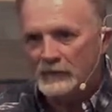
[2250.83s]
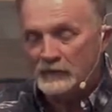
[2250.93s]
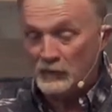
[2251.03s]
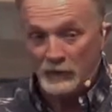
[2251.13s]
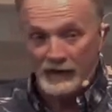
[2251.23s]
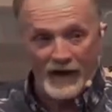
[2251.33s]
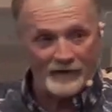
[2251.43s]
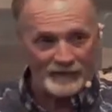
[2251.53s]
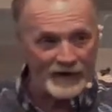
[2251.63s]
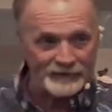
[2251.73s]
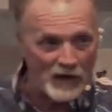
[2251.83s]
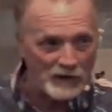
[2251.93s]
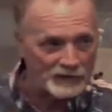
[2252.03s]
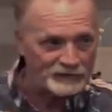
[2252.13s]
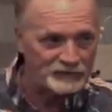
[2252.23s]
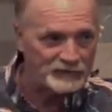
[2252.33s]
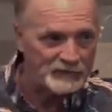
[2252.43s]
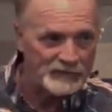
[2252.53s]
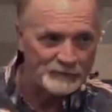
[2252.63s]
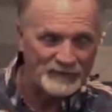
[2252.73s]
You can have head knowledge,
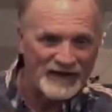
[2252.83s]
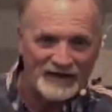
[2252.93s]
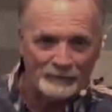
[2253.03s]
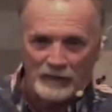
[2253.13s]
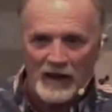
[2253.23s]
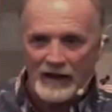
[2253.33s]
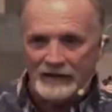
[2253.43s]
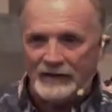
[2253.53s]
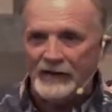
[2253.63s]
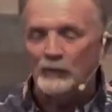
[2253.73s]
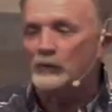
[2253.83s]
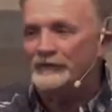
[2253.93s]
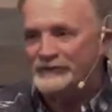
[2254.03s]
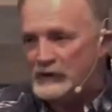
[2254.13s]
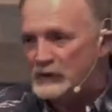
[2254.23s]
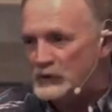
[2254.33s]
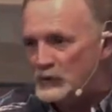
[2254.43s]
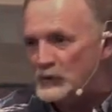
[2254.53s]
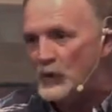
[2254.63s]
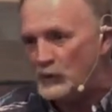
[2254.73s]
but not apply it. It will do
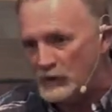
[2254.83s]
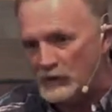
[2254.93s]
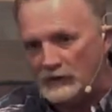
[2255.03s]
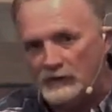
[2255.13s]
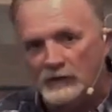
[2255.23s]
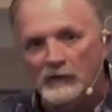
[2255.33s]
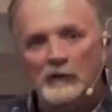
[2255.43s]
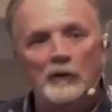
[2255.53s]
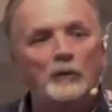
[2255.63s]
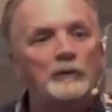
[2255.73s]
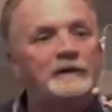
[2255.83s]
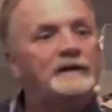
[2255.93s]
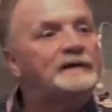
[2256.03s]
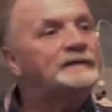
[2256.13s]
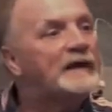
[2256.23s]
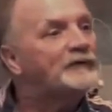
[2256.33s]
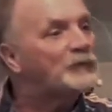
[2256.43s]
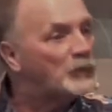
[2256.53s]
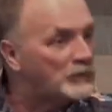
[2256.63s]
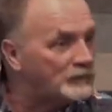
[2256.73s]
you no good. We need to take
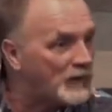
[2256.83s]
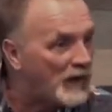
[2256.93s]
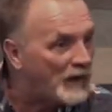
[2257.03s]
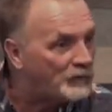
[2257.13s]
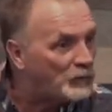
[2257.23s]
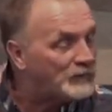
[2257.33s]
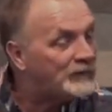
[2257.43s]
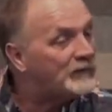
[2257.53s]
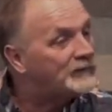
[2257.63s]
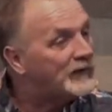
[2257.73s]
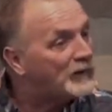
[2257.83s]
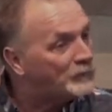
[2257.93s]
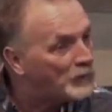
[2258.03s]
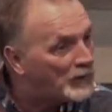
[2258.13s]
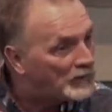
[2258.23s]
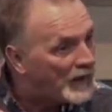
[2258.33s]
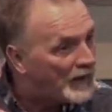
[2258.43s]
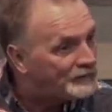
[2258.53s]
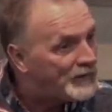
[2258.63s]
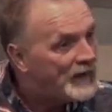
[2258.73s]
the Word of God, we need to take our prayer
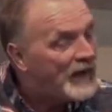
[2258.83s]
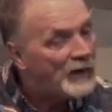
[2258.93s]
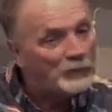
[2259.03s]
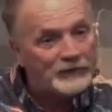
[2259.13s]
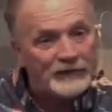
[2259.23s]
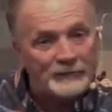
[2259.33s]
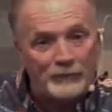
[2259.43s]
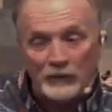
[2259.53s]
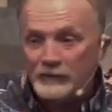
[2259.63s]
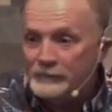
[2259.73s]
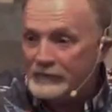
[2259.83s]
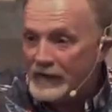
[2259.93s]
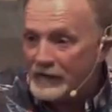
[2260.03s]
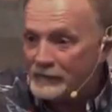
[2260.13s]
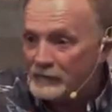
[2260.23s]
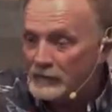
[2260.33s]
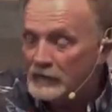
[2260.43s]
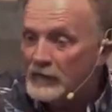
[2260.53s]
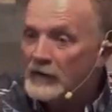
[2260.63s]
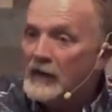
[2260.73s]
life, and we need to put them together.
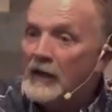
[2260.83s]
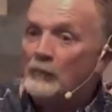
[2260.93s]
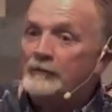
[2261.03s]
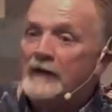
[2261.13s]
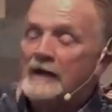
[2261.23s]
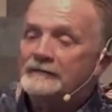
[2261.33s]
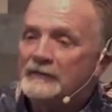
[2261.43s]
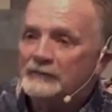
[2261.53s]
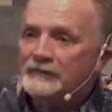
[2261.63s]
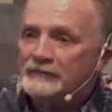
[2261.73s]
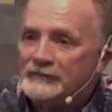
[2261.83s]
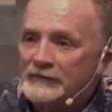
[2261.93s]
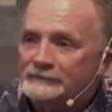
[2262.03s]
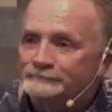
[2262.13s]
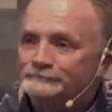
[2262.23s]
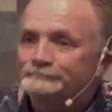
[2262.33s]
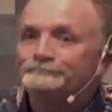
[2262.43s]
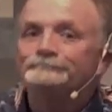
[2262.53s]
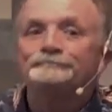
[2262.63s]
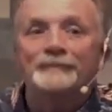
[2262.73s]
And when God tells us something,
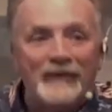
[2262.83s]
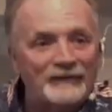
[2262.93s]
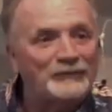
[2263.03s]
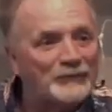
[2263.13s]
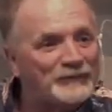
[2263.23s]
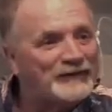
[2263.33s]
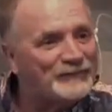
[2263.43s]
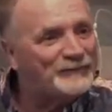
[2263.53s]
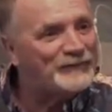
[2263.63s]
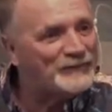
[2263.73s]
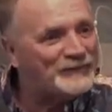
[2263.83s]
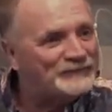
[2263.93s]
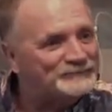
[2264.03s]
that's what we need to be doing.